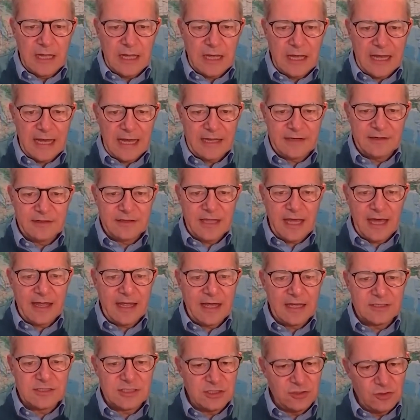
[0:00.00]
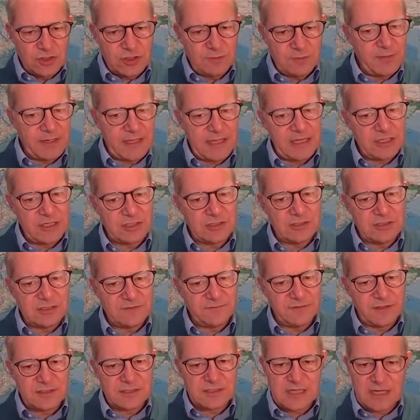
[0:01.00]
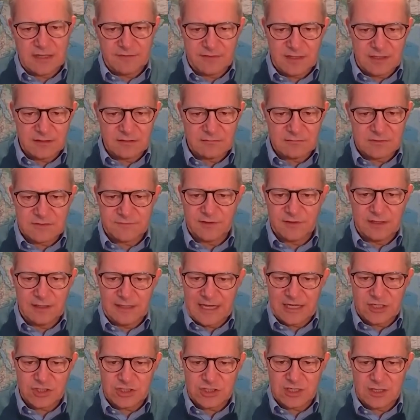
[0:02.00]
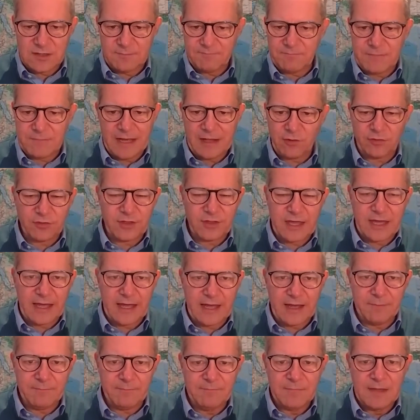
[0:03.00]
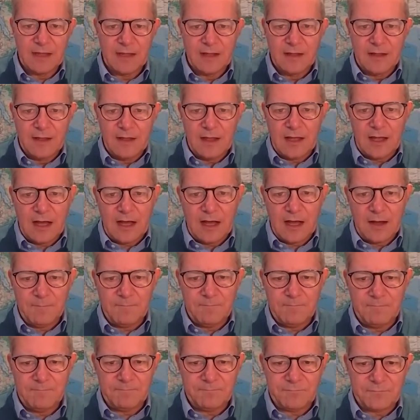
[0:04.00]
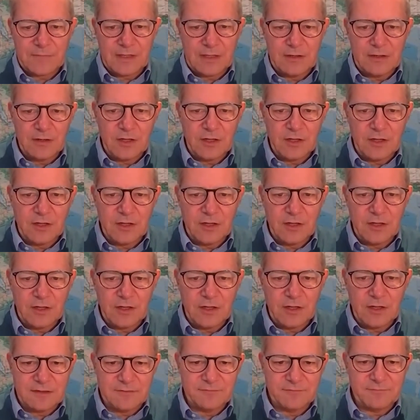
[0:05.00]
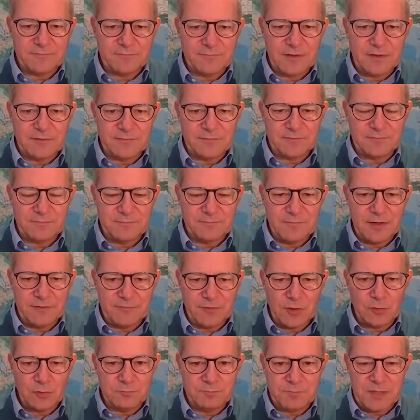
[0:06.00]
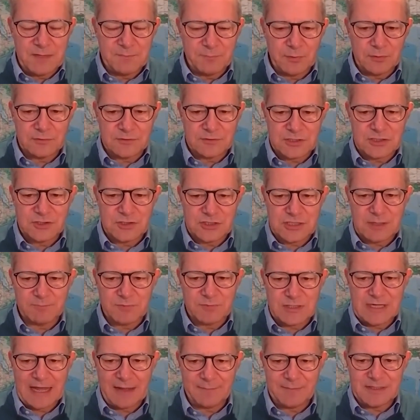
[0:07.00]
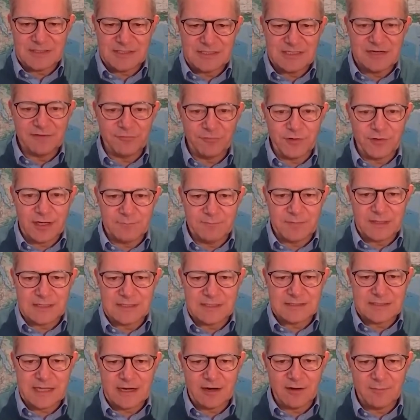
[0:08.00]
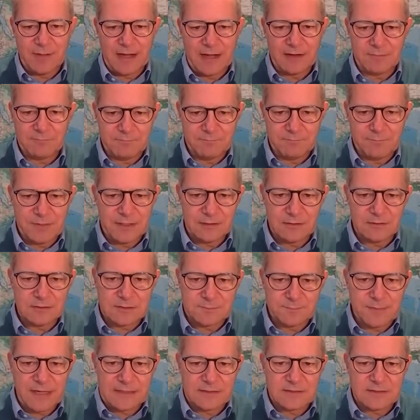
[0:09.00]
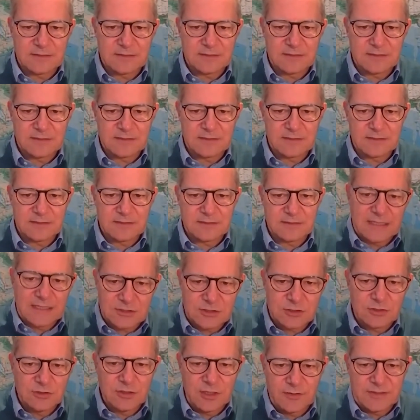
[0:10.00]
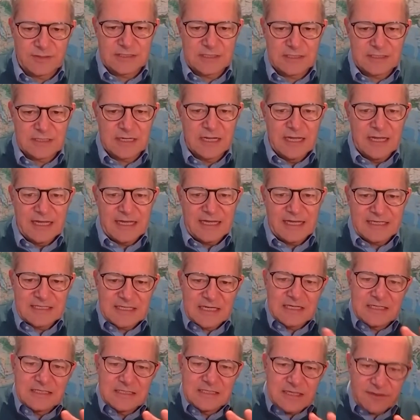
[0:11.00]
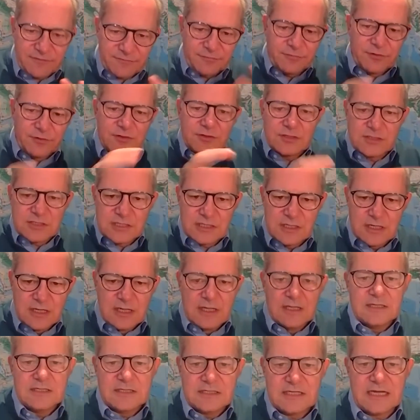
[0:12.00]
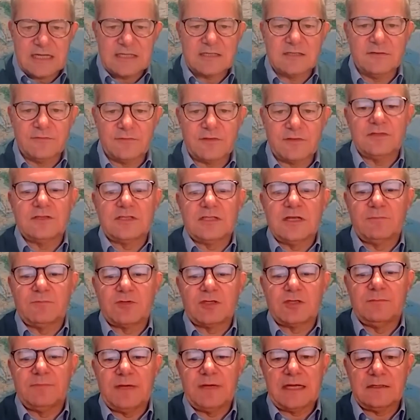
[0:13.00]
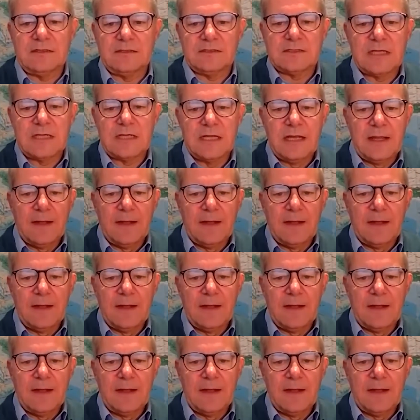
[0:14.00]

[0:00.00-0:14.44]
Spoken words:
And that has huge implications for savings, for leisure, healthcare. We like to think of old people's consumption habits differing because they're about pills, pets, and cosmetics. It's a different set of consumption patterns.